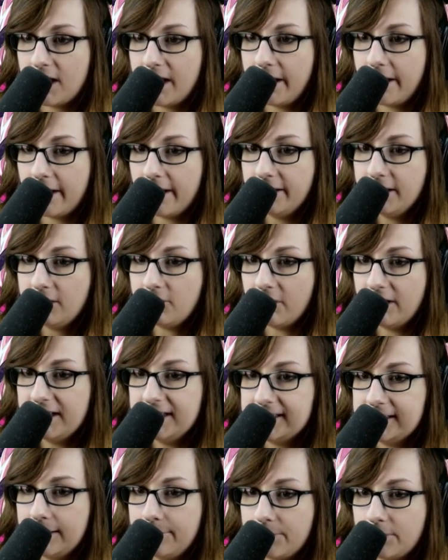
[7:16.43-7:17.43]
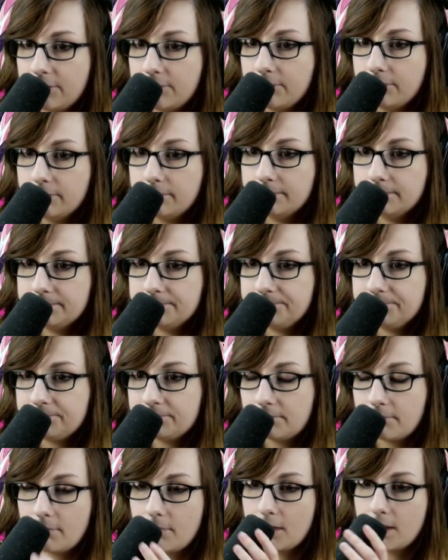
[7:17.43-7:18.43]
I hardly got any sleep at all.
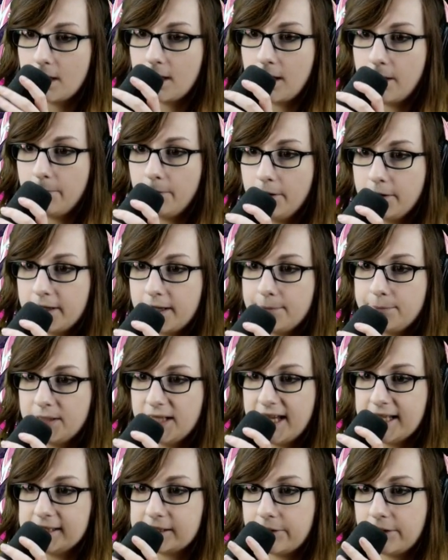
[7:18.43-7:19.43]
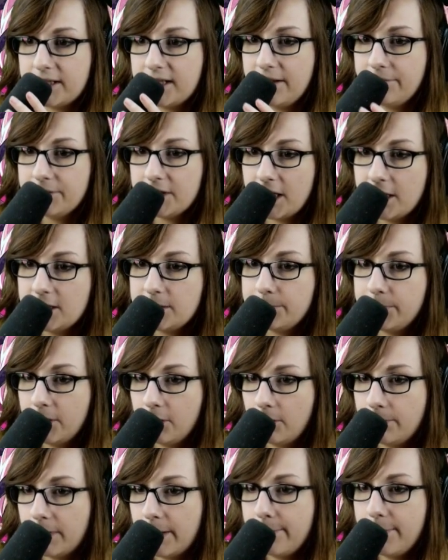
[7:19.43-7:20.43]
I woke up late, so I don't have time to put
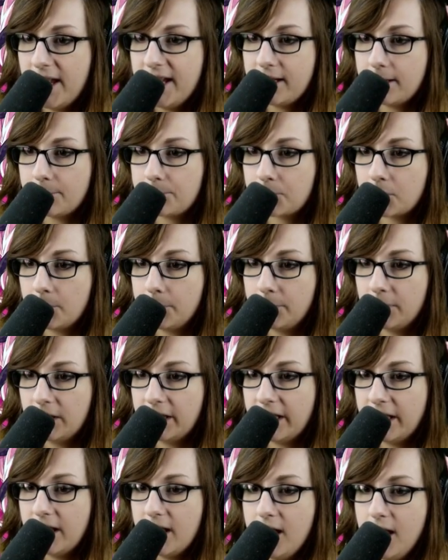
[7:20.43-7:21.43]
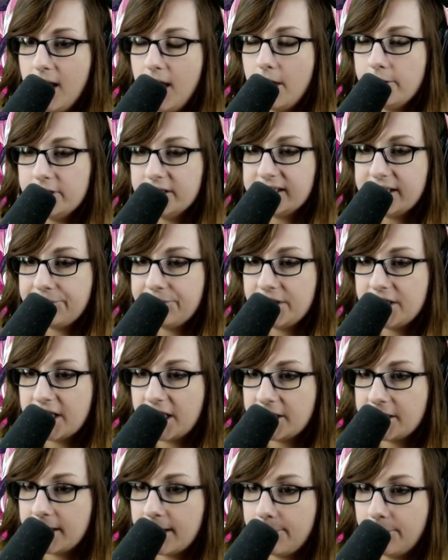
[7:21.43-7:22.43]
on my makeup properly. I'll just have to
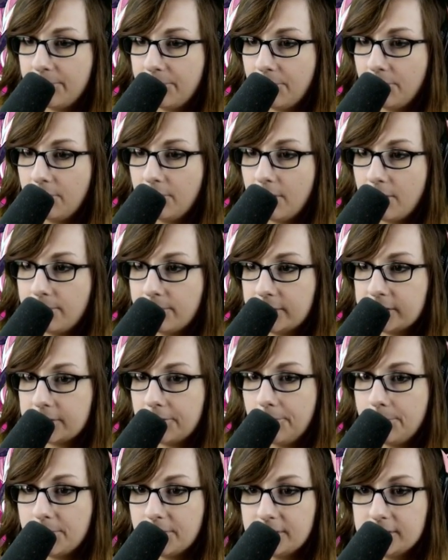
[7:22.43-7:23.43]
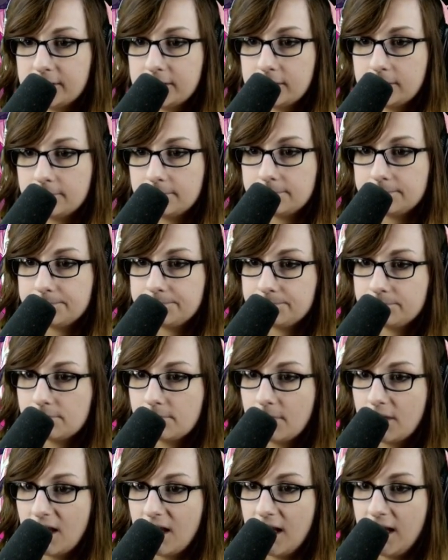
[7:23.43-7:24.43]
touch it up before the office opens.
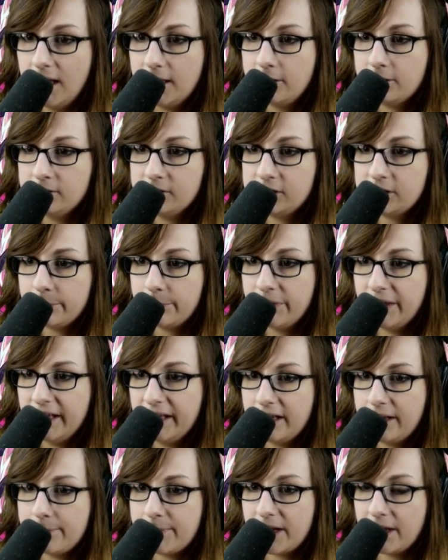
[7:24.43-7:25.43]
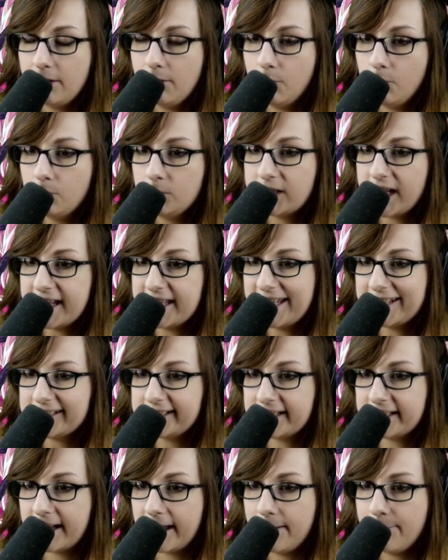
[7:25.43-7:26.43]
I couldn't stop thinking about it all day
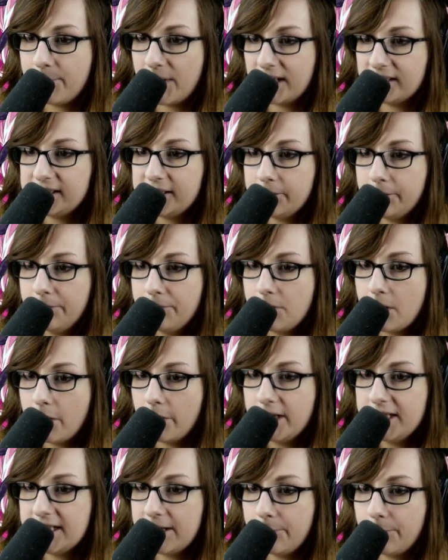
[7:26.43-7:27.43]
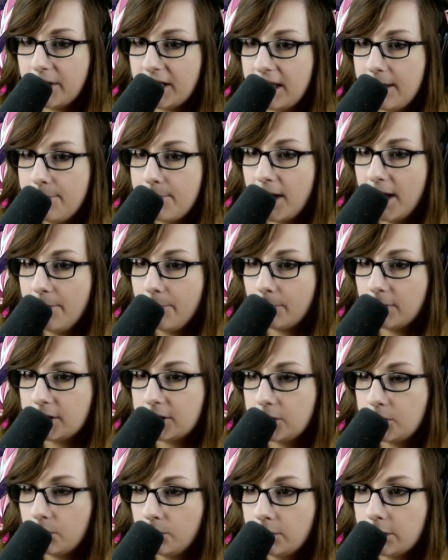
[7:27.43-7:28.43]
yesterday, but I still have no idea what he might want to
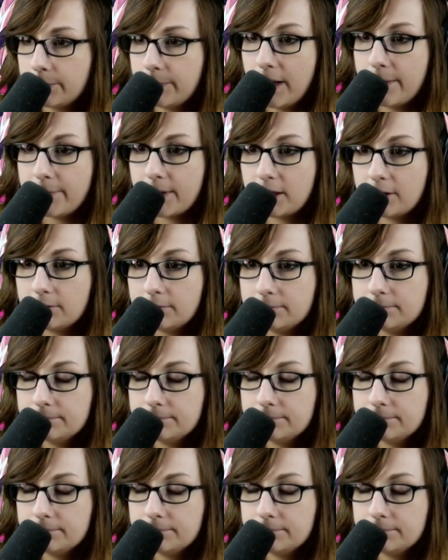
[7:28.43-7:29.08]
talk to me about.